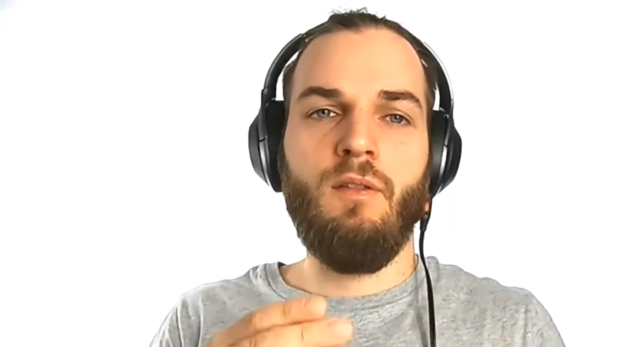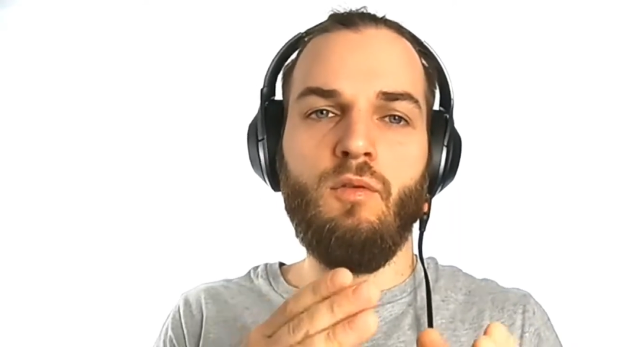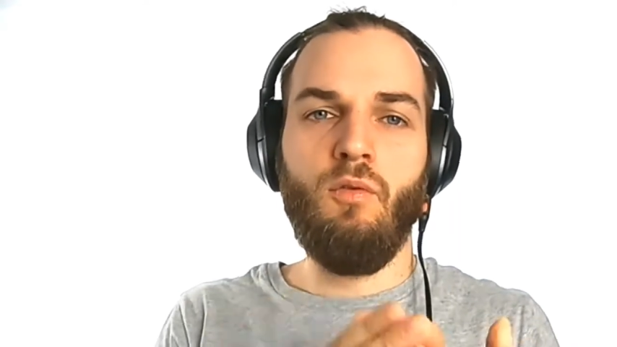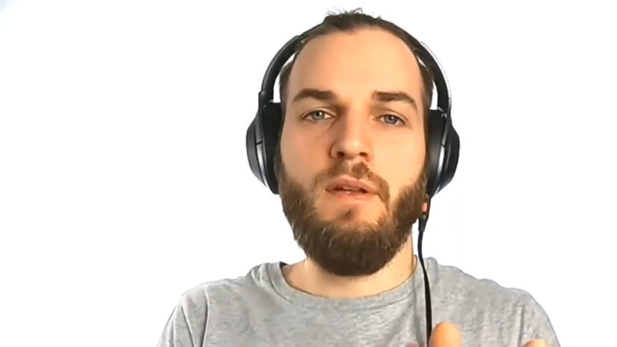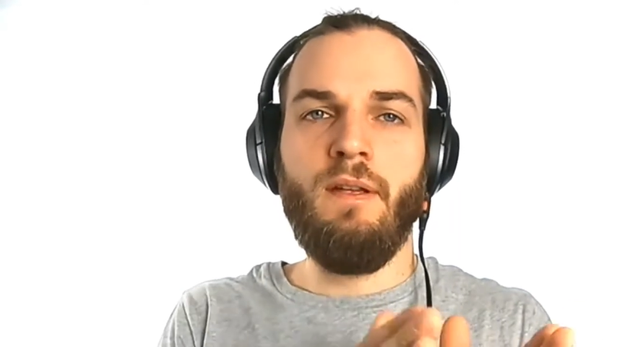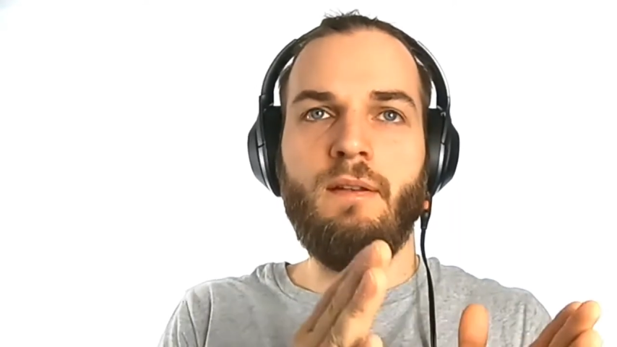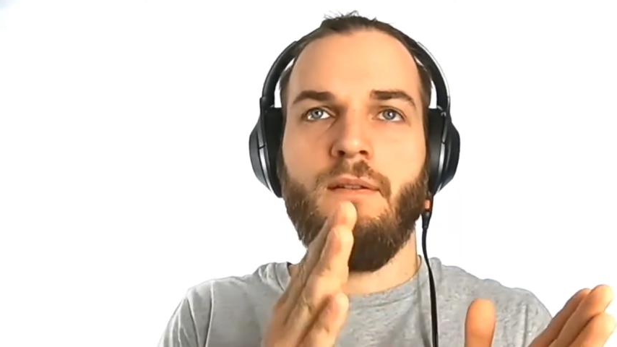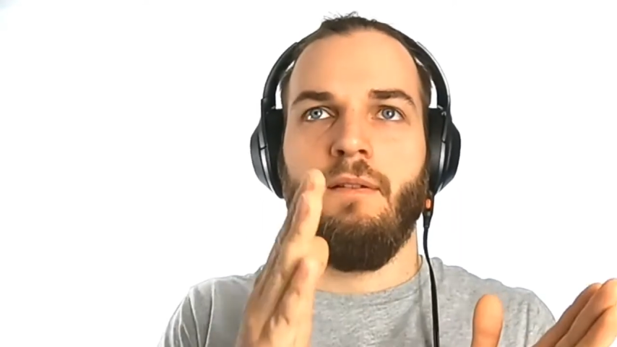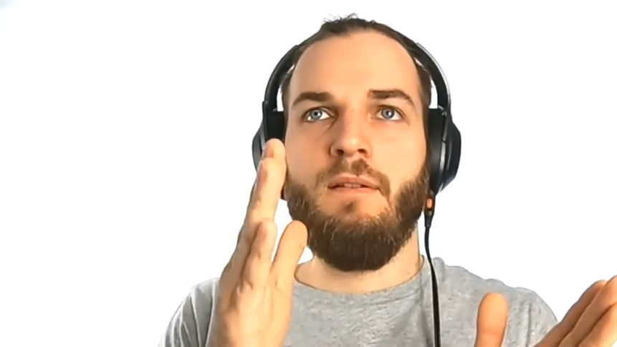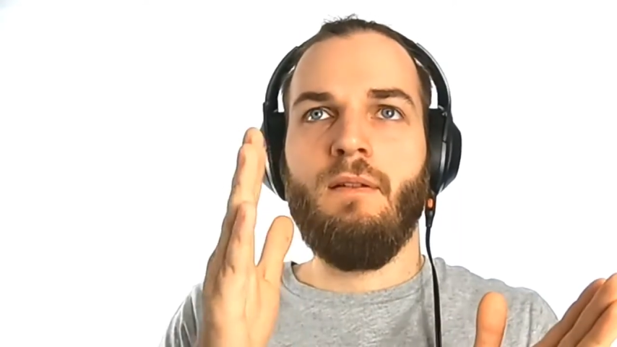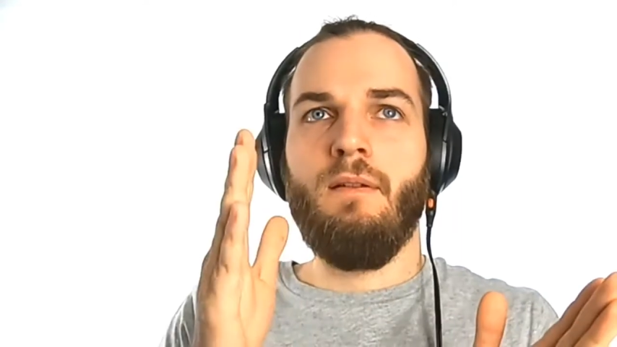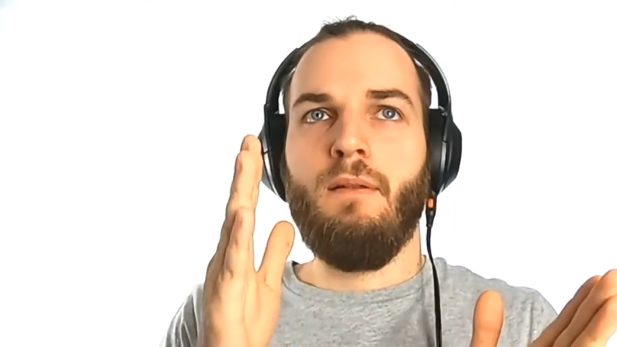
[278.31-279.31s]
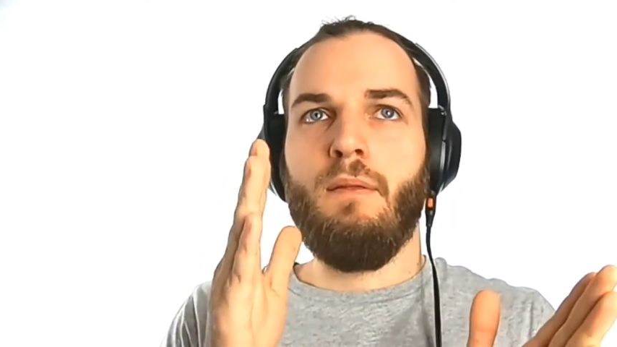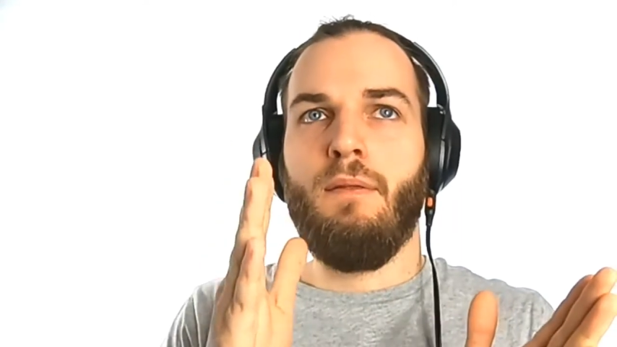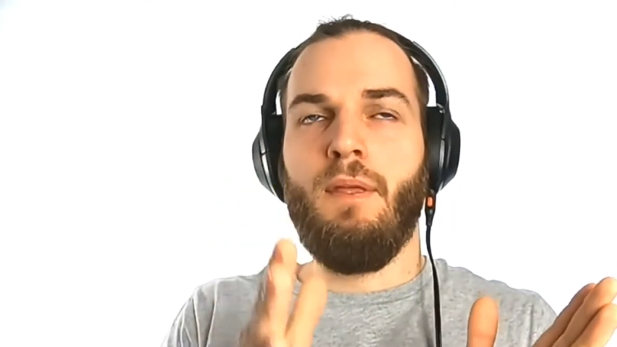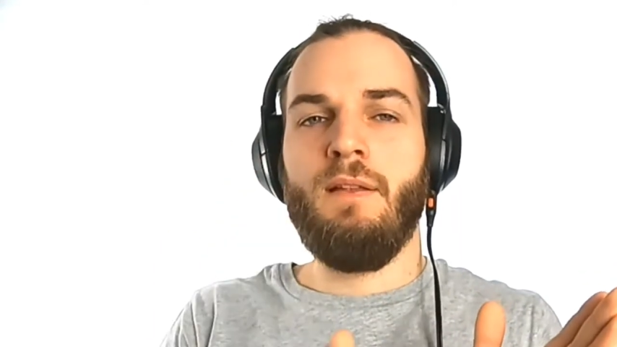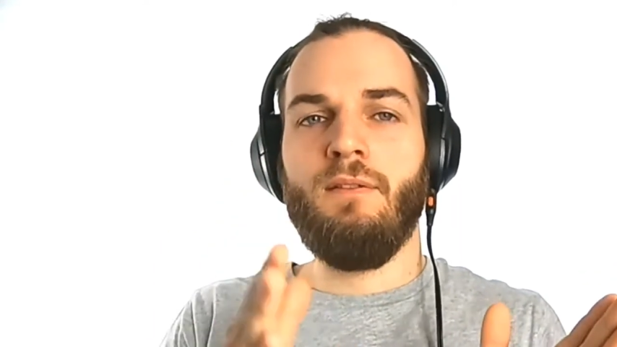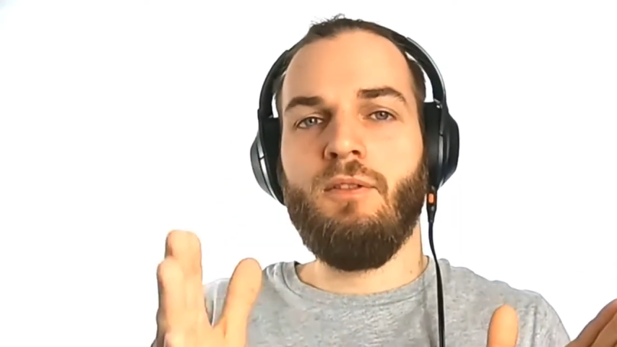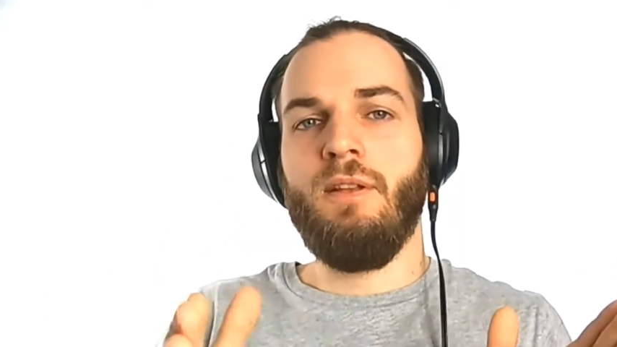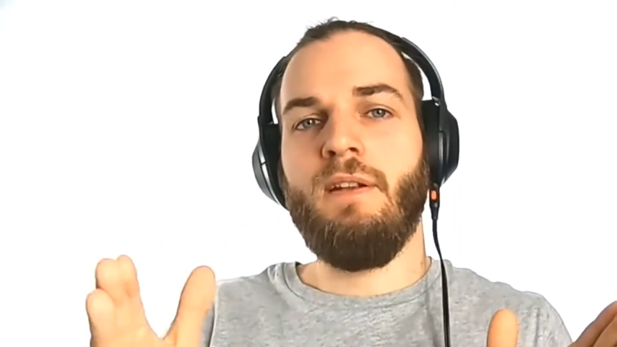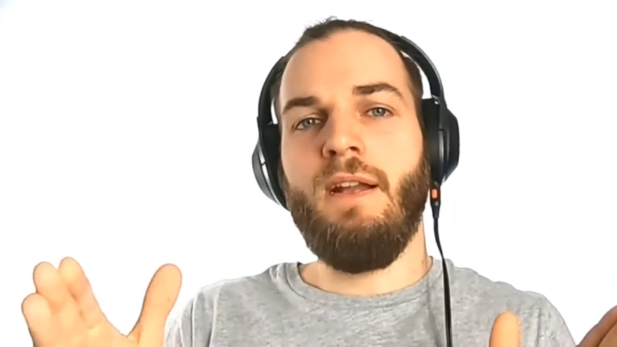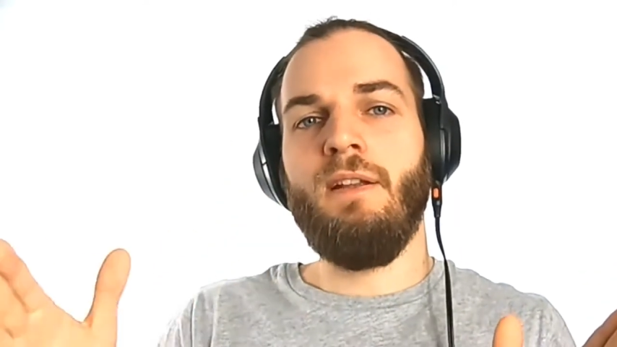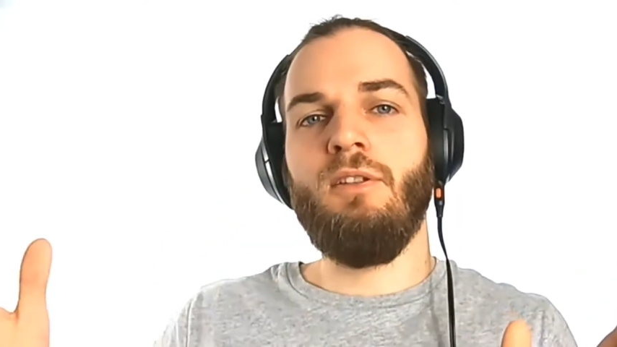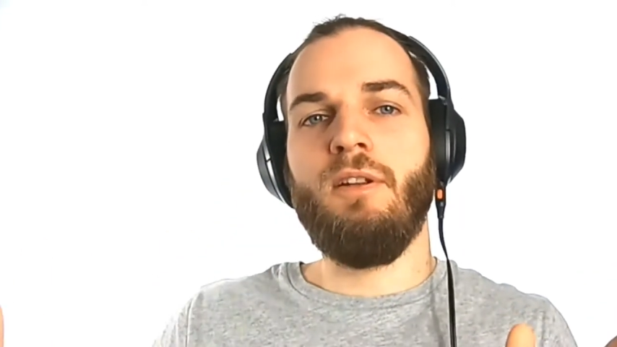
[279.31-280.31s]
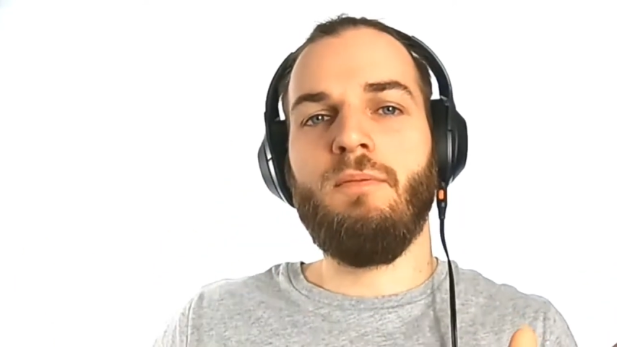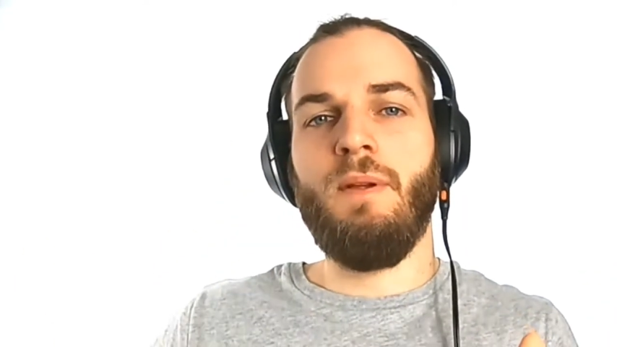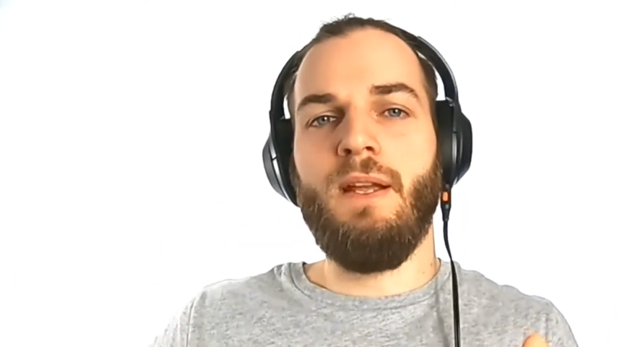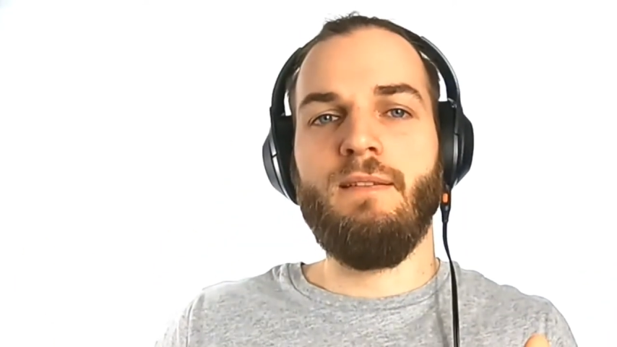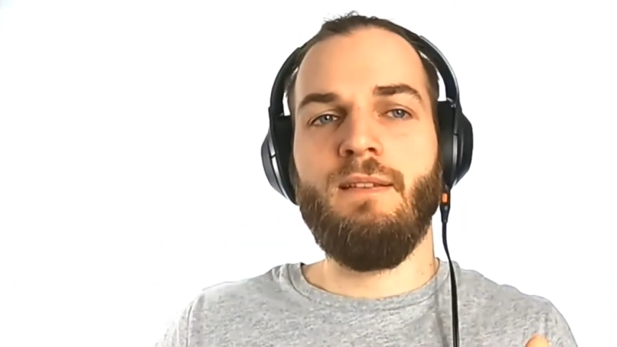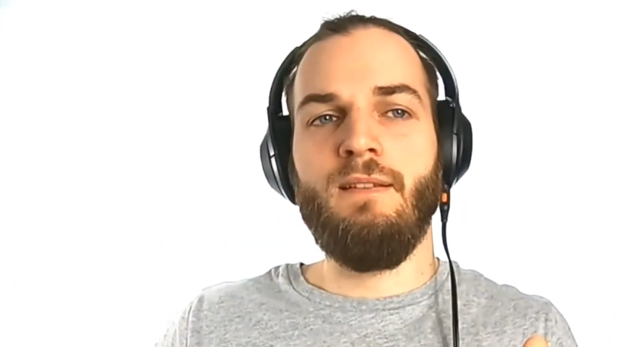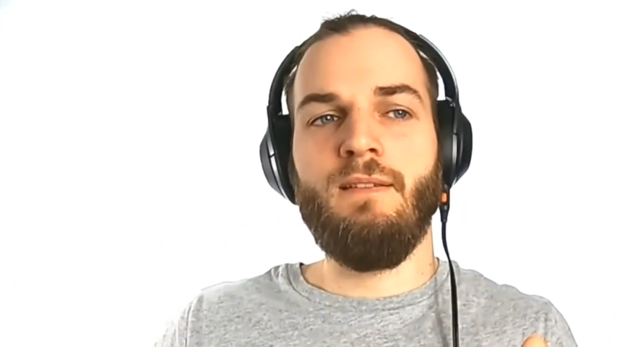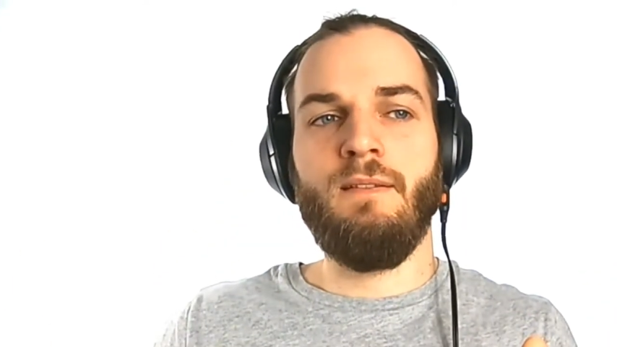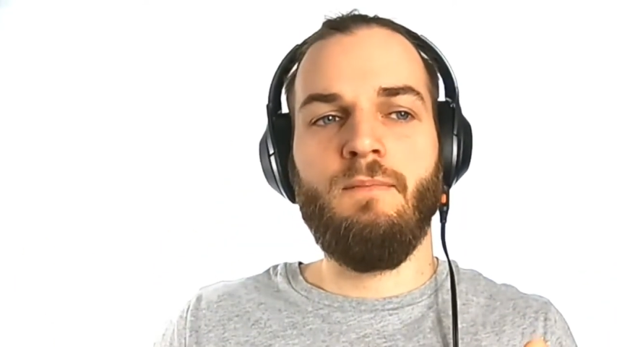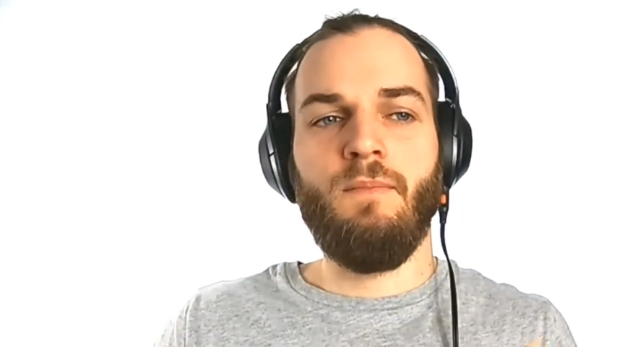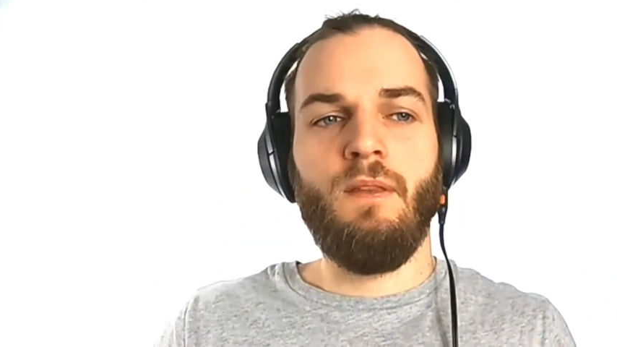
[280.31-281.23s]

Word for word: doing things on a regular basis